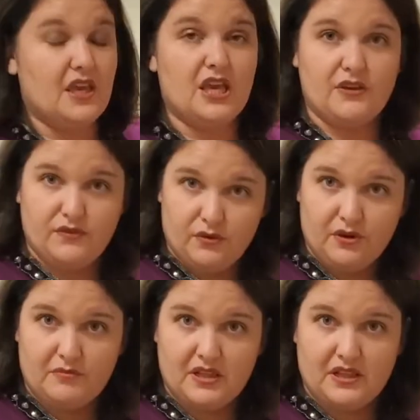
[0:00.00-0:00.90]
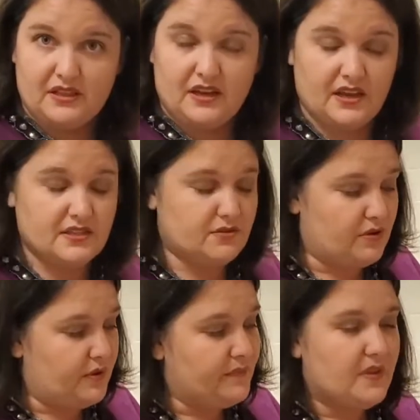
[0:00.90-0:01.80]
If you're in middle and high
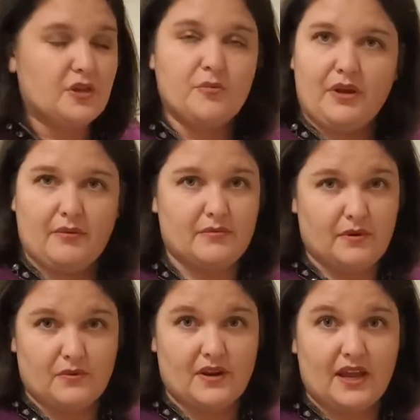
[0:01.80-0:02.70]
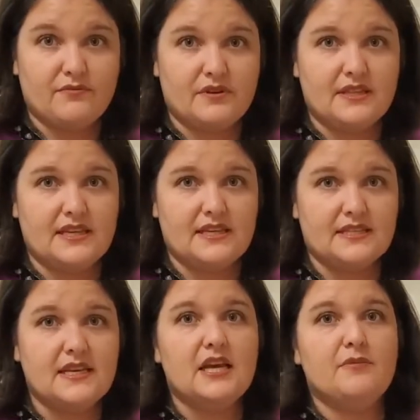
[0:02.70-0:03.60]
school, you probably won't have one of
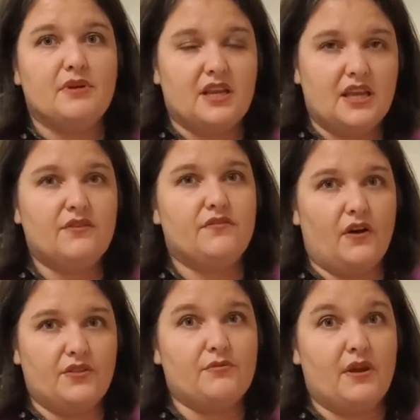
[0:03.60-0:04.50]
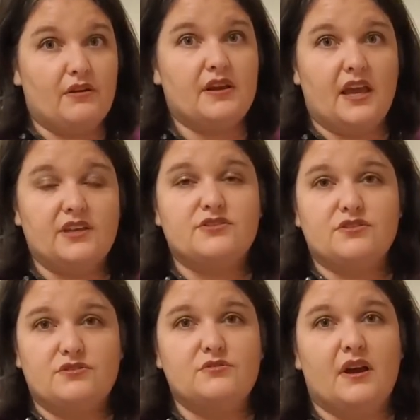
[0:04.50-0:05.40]
these, but if on the rare occasion
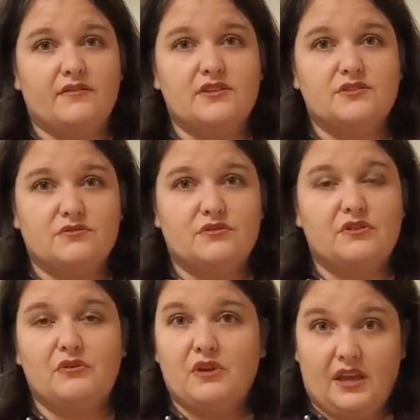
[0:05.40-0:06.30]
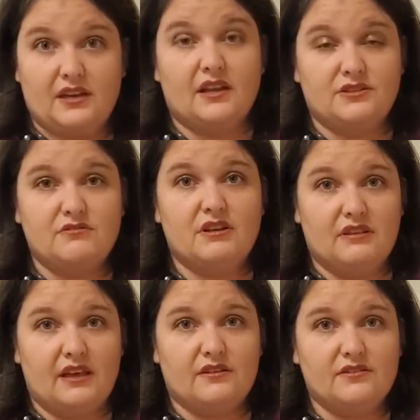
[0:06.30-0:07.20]
you do have a student who cannot do their
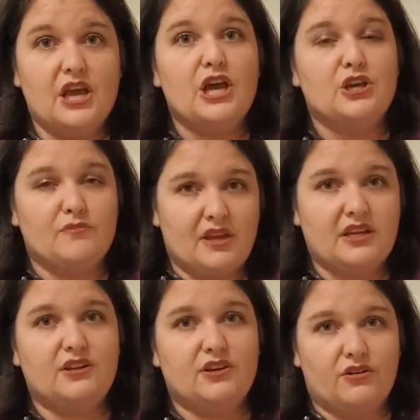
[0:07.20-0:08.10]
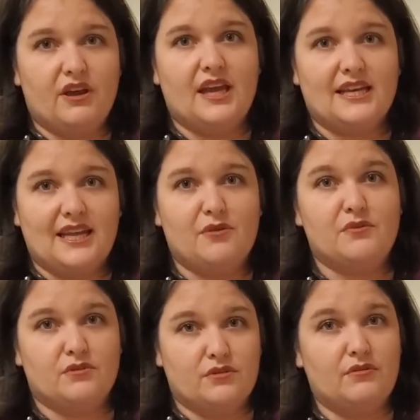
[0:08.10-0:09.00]
letters, you may need to go ahead and get with
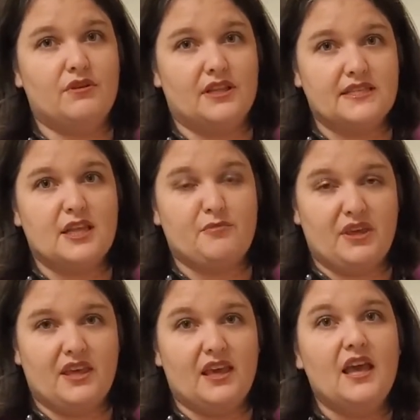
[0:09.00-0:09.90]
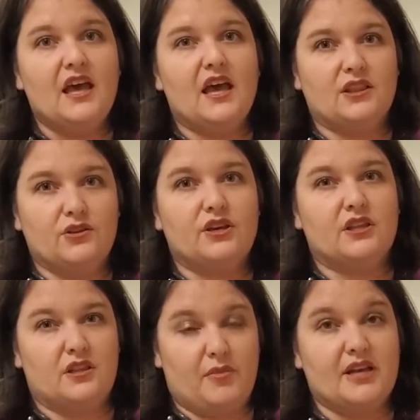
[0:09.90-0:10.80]
your local SLP and look
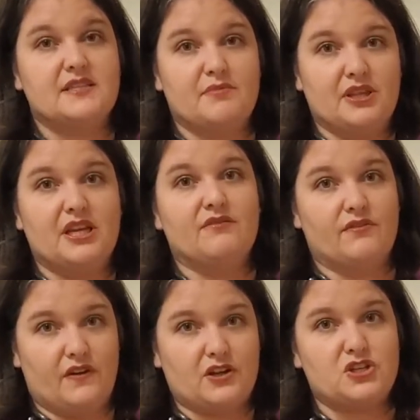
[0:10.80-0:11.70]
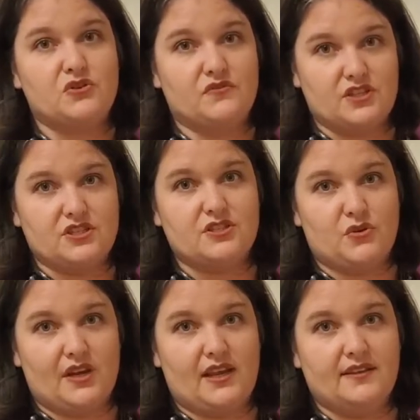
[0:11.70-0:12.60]
at the possibility of a functional vision
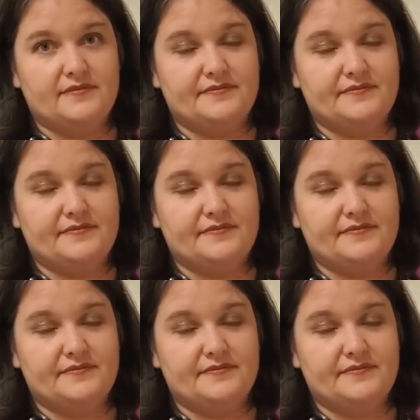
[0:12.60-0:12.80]
screening.